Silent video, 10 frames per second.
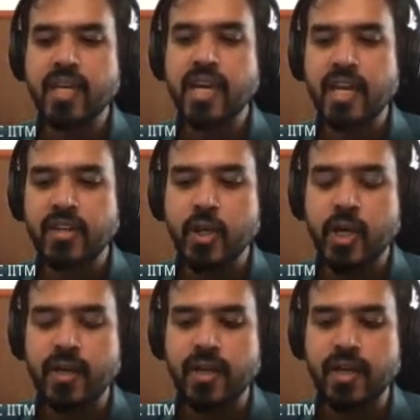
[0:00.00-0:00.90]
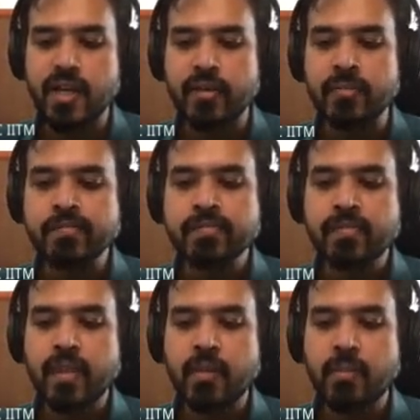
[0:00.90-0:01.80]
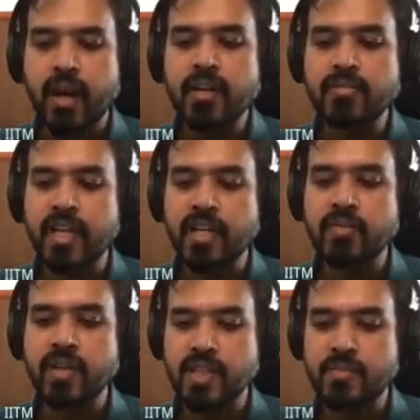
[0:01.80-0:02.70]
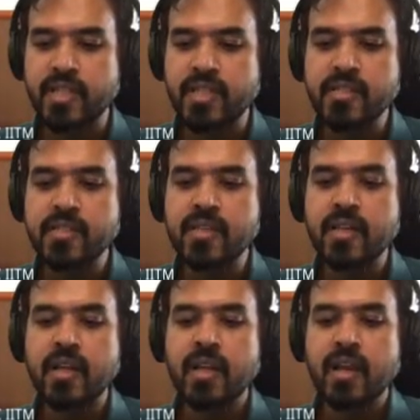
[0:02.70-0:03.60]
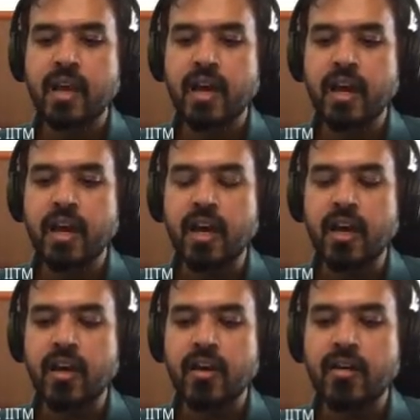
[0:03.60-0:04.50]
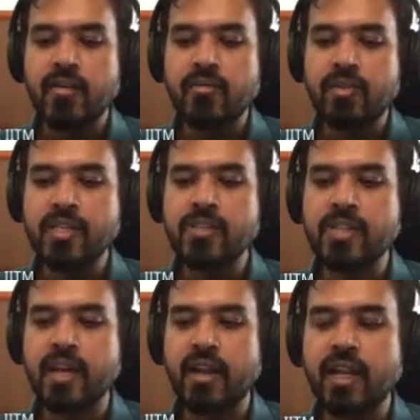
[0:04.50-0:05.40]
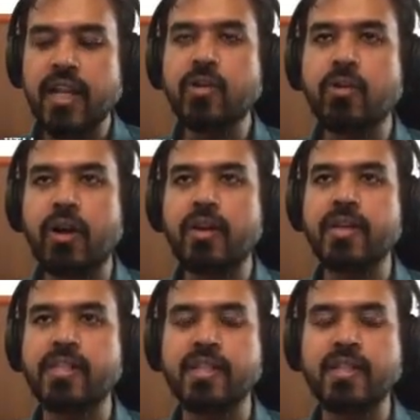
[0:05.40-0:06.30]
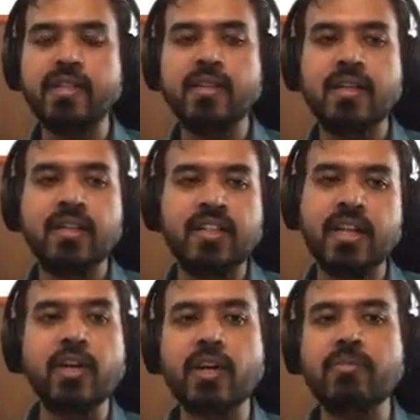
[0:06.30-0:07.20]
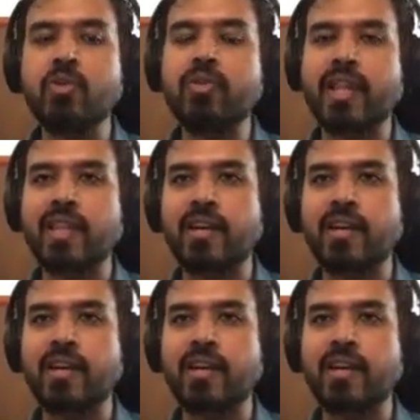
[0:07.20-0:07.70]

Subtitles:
and I have something which is it says Schrodinger's cat is dead, Schrodinger's cat is alive, right?